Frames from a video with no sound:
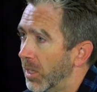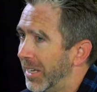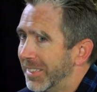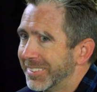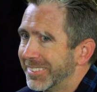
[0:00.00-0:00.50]

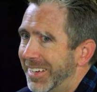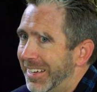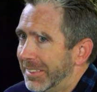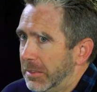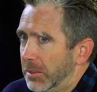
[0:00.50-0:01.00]
And it's not
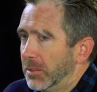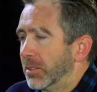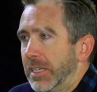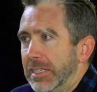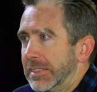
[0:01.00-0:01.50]

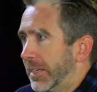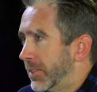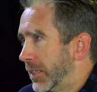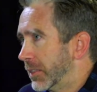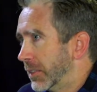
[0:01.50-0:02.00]
a death
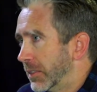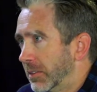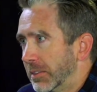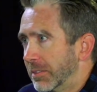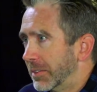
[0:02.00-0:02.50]

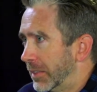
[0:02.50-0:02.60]
sentence.